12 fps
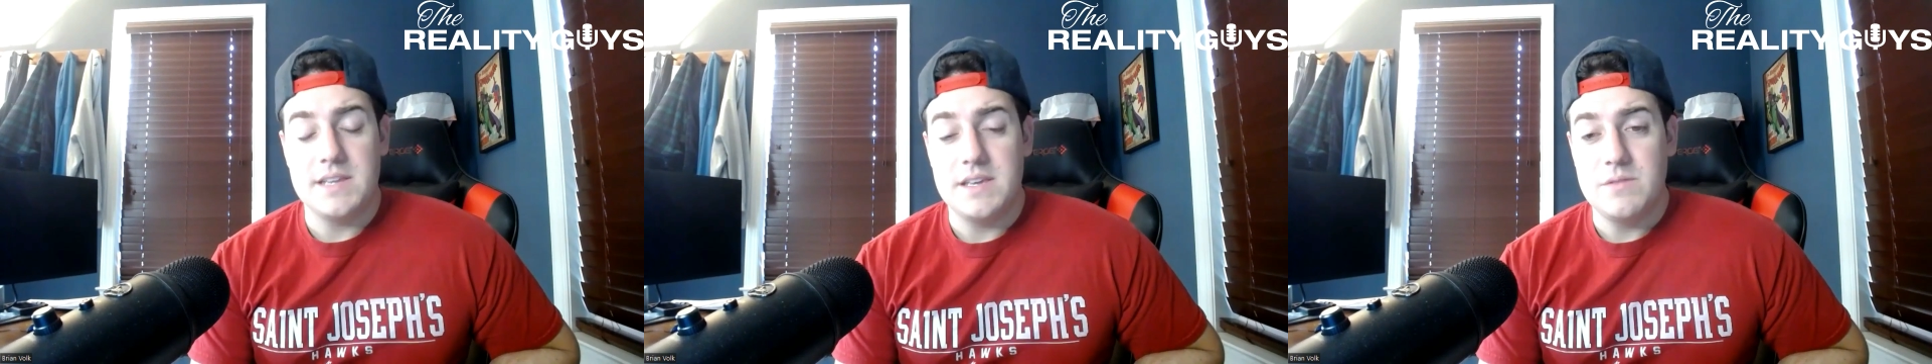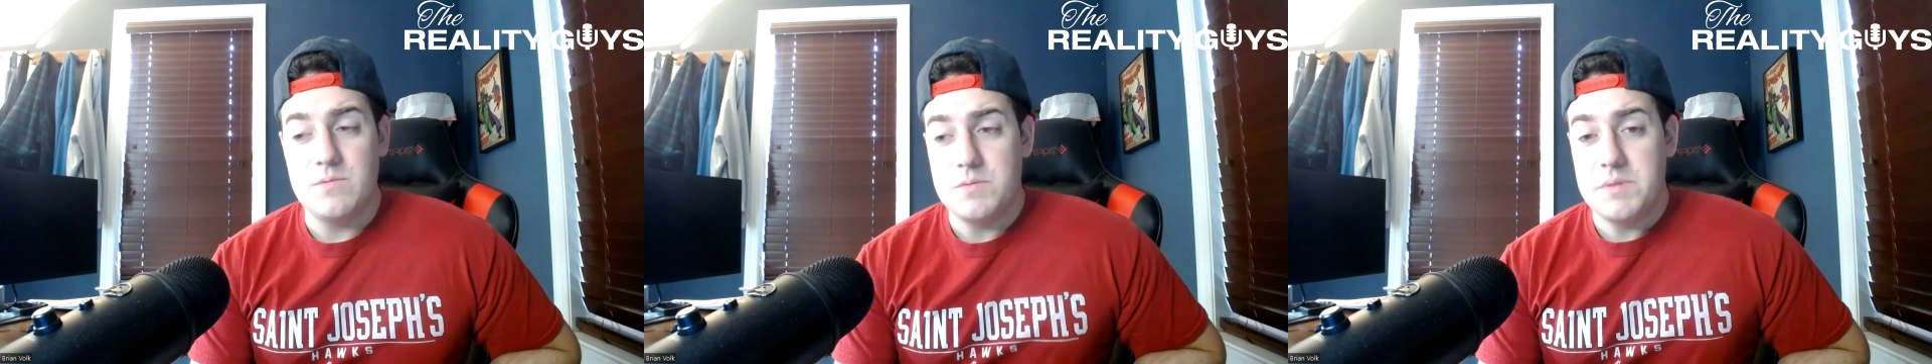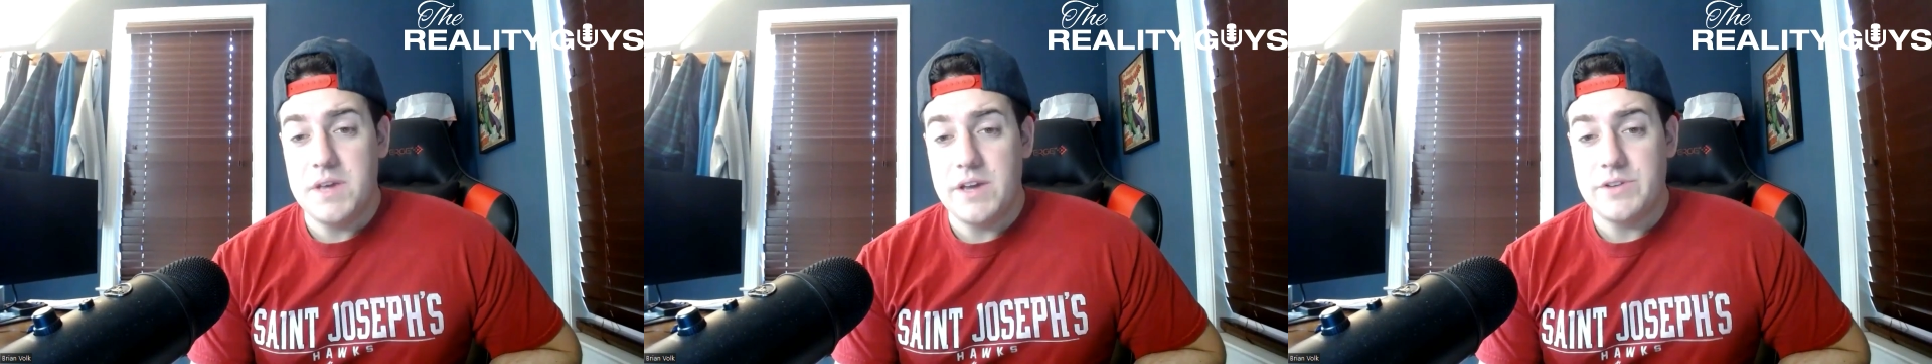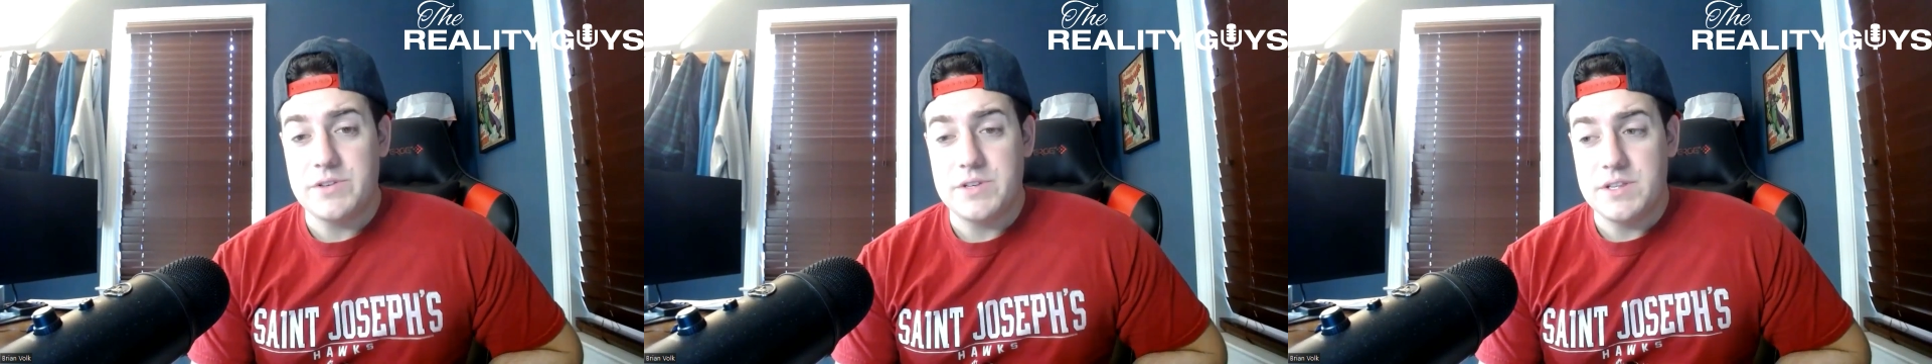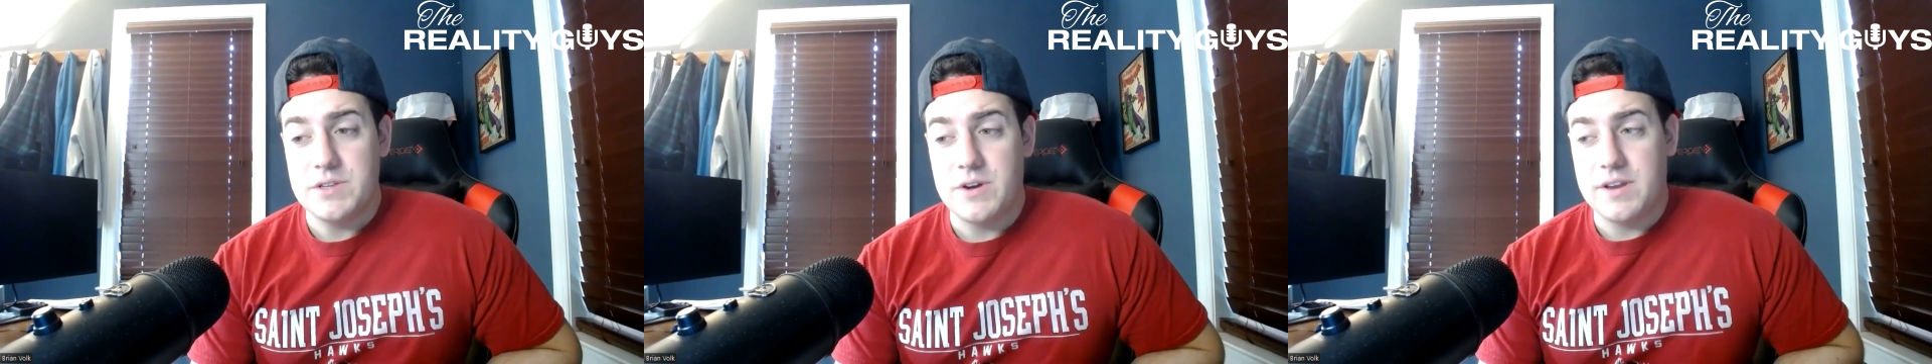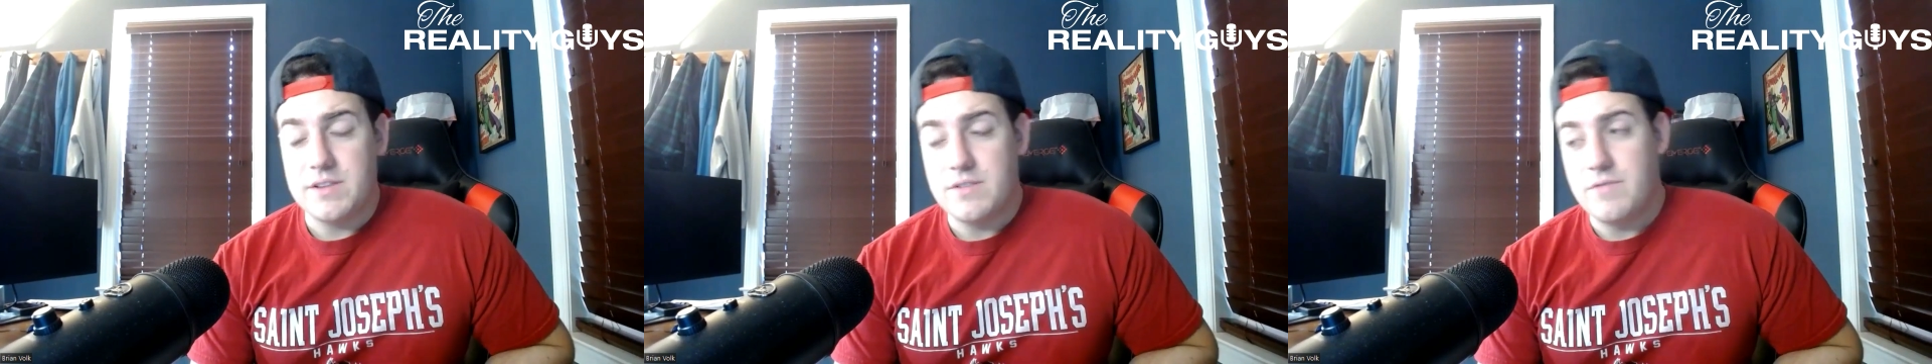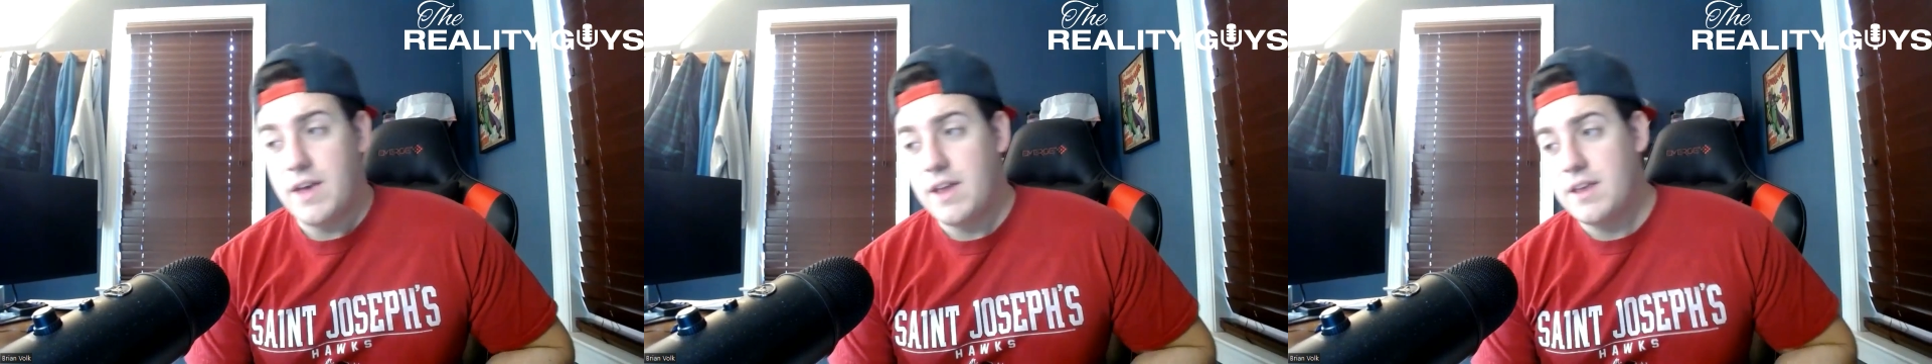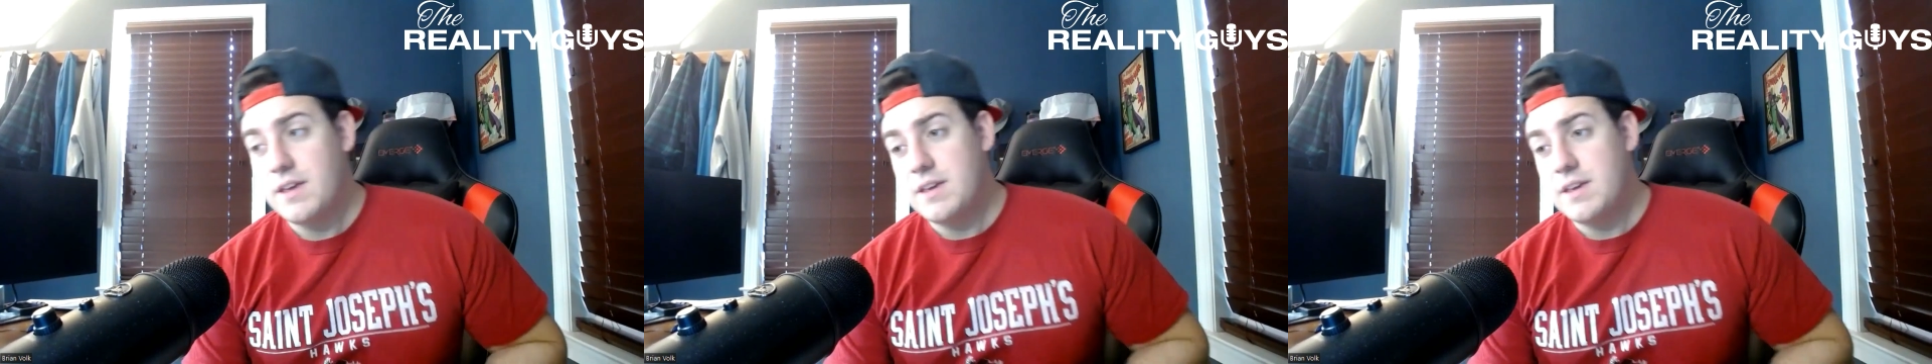he would be interested in talking to Savannah.